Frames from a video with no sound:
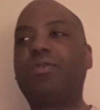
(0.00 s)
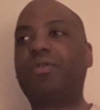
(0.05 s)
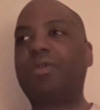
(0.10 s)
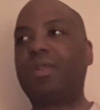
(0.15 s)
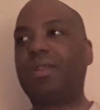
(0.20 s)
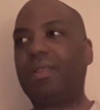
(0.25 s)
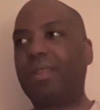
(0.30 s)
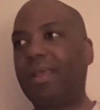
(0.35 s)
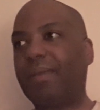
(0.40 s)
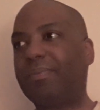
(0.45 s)

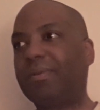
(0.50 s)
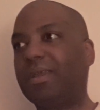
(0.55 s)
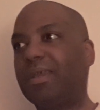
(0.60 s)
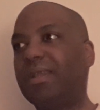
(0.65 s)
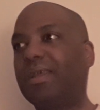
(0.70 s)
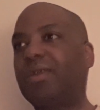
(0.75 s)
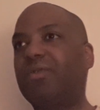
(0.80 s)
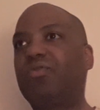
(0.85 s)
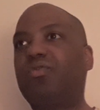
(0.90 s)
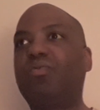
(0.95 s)

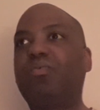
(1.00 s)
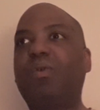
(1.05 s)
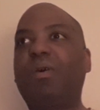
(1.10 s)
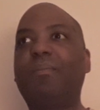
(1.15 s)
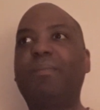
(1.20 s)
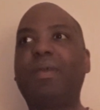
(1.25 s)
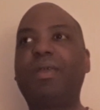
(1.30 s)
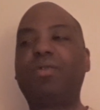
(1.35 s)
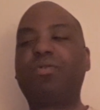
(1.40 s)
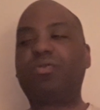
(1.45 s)
celebrity that you
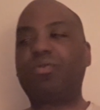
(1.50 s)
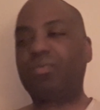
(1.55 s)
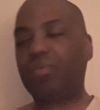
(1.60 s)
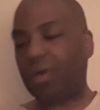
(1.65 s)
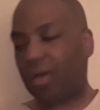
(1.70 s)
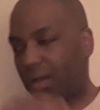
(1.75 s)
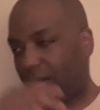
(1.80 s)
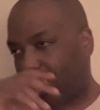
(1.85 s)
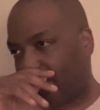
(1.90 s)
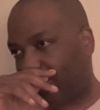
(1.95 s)
want me
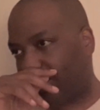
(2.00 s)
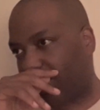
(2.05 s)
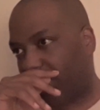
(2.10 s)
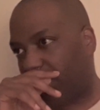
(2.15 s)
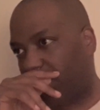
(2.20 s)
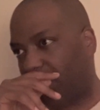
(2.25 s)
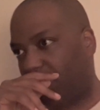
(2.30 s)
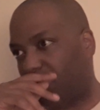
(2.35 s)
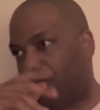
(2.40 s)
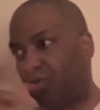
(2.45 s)
to
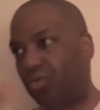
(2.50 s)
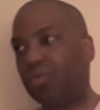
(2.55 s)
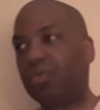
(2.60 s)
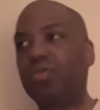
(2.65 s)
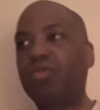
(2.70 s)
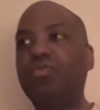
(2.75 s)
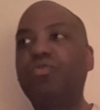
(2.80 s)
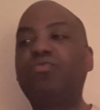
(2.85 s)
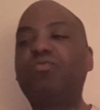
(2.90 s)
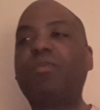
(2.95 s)
do
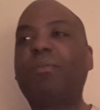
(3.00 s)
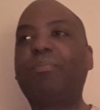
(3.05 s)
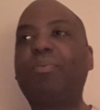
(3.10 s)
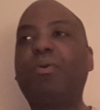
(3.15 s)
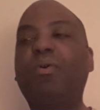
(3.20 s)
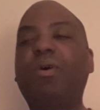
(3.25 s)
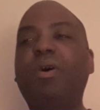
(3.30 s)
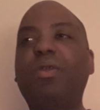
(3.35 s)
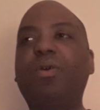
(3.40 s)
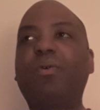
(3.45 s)
a news
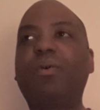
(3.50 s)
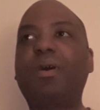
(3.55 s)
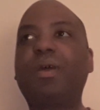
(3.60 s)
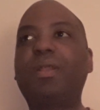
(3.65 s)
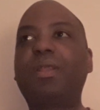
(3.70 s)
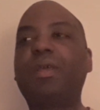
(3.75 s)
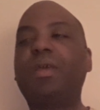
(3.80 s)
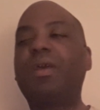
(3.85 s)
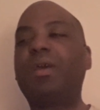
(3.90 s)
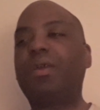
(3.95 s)
report
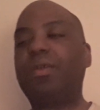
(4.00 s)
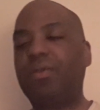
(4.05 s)
on,